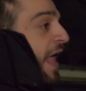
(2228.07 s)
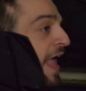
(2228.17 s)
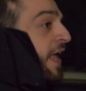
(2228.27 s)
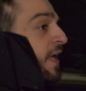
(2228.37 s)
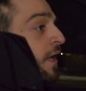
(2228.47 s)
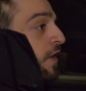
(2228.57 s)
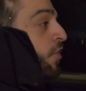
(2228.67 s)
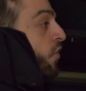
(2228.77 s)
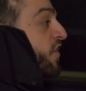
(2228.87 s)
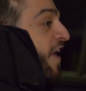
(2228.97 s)
hey, you
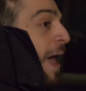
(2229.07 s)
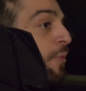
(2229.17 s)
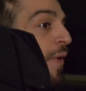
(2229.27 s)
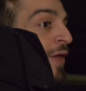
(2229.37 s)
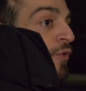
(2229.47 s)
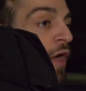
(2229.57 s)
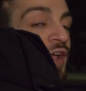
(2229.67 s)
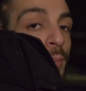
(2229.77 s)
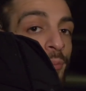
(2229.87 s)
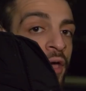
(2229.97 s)
know, this app
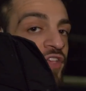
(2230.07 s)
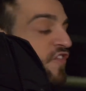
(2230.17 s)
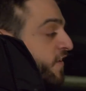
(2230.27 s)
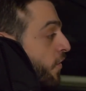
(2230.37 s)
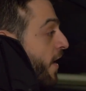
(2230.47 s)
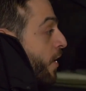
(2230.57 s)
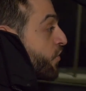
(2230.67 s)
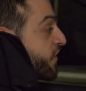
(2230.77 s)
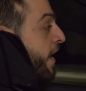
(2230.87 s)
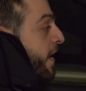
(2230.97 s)
Randonautica brought us to your
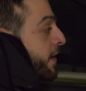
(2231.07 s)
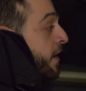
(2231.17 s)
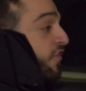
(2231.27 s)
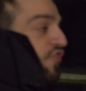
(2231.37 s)
house and